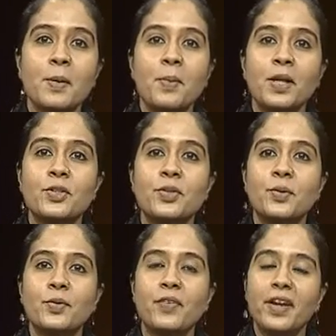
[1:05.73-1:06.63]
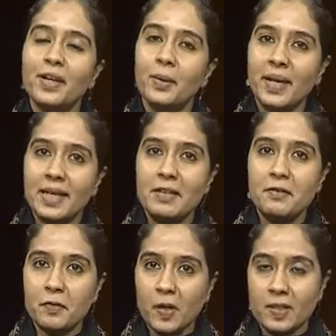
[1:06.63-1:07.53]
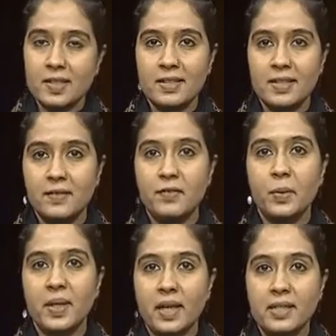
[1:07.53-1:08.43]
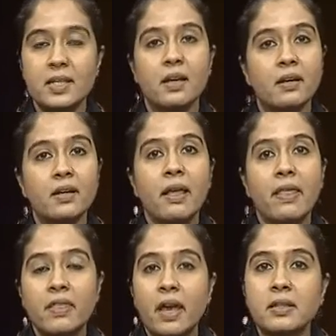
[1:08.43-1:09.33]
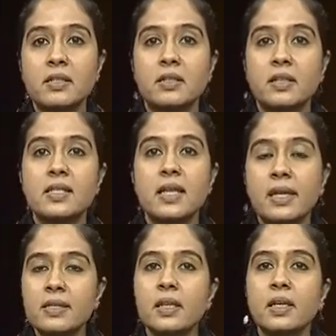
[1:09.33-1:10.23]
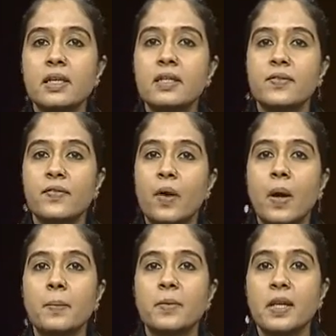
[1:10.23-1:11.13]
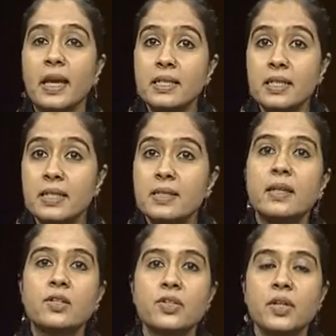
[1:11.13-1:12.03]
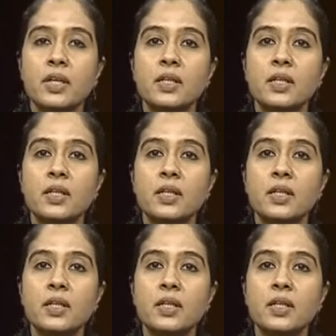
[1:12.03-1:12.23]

but to very quickly first give you an idea that this essay is from the 19th century.